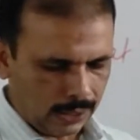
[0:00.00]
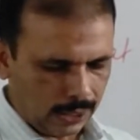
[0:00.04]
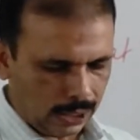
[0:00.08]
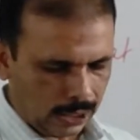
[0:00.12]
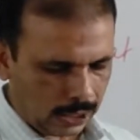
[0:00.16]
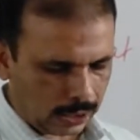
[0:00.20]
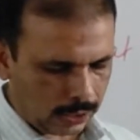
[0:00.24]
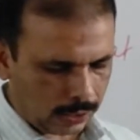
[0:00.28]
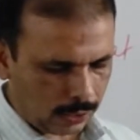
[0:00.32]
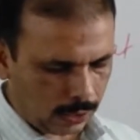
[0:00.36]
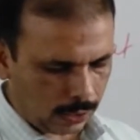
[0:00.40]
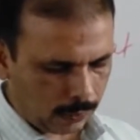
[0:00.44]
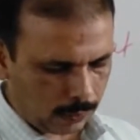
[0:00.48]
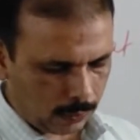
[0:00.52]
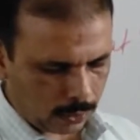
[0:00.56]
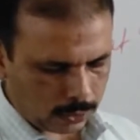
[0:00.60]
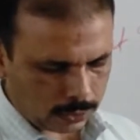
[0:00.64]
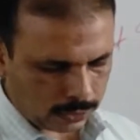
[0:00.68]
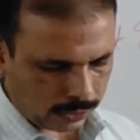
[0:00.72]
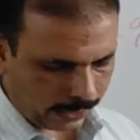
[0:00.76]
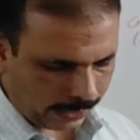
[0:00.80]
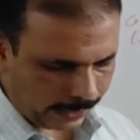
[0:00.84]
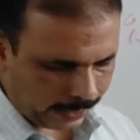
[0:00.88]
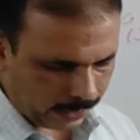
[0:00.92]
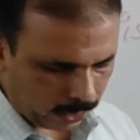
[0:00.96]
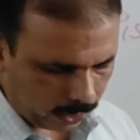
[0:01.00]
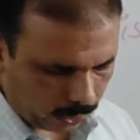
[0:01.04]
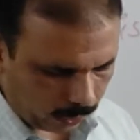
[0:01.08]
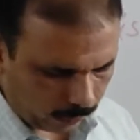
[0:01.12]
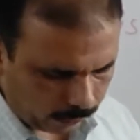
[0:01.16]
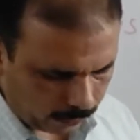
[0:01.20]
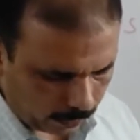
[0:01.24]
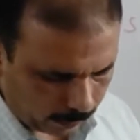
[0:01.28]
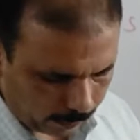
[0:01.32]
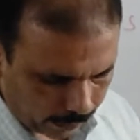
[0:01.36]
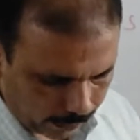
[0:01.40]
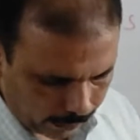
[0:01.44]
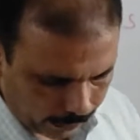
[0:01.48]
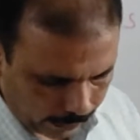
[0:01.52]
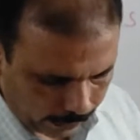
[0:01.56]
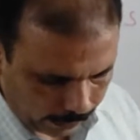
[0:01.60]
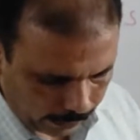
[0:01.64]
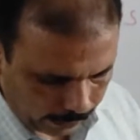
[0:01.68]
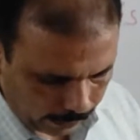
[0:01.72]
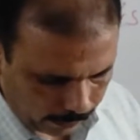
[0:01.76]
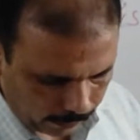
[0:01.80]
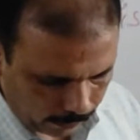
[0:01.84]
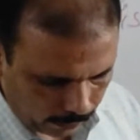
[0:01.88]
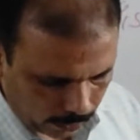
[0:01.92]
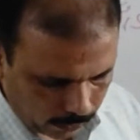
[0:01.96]
at almost the end of the
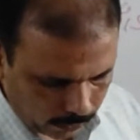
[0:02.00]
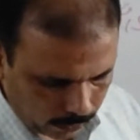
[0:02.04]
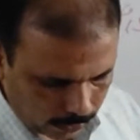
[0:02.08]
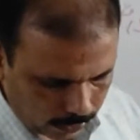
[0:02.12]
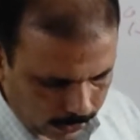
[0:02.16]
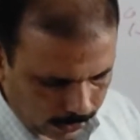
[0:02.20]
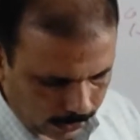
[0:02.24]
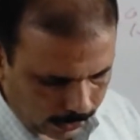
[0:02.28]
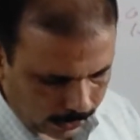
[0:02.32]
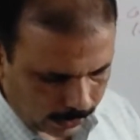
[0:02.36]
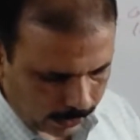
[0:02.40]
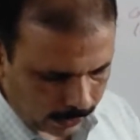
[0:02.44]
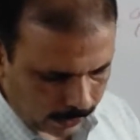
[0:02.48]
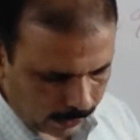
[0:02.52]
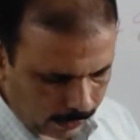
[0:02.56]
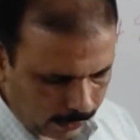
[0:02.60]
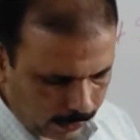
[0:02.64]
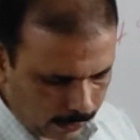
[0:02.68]
paragraph? What was that?